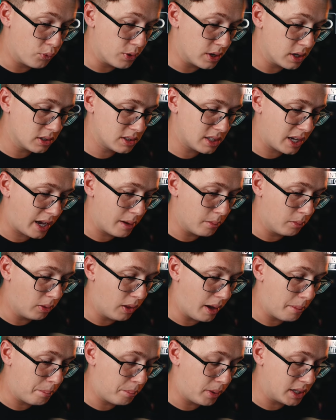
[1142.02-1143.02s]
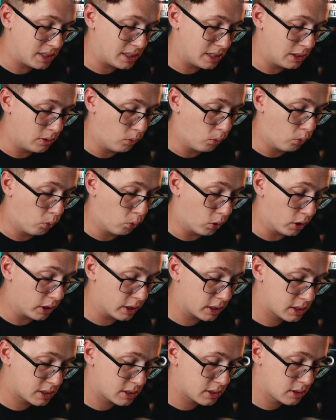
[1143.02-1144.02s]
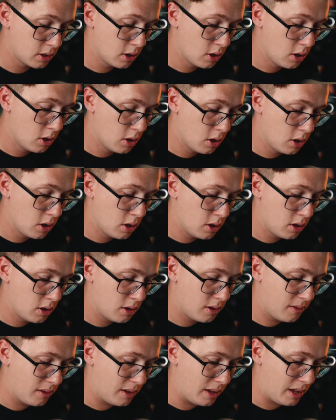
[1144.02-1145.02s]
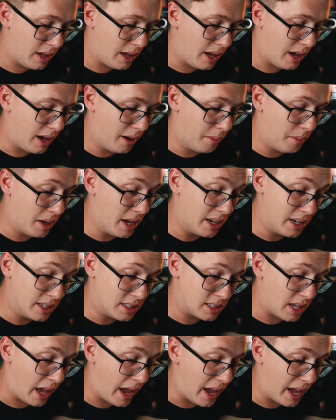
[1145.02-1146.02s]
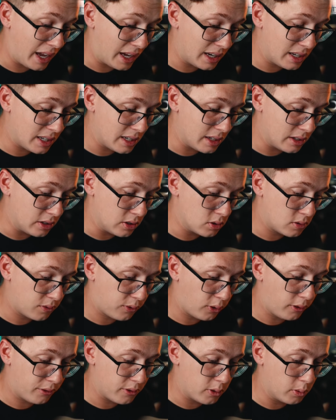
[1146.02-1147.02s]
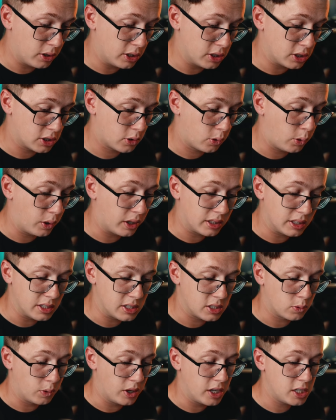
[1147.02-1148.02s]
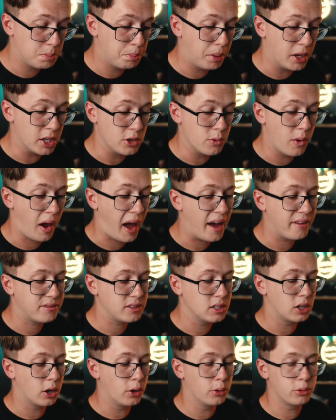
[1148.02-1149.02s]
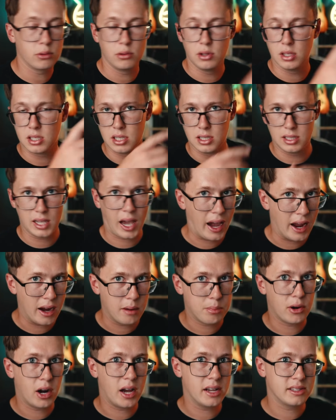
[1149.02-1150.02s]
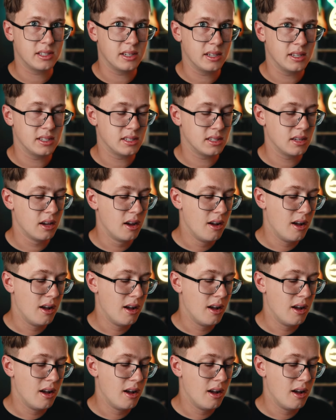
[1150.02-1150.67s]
real-time LUT button works and it's handy and useful if you want to just quickly switch, but you have to go through this entire process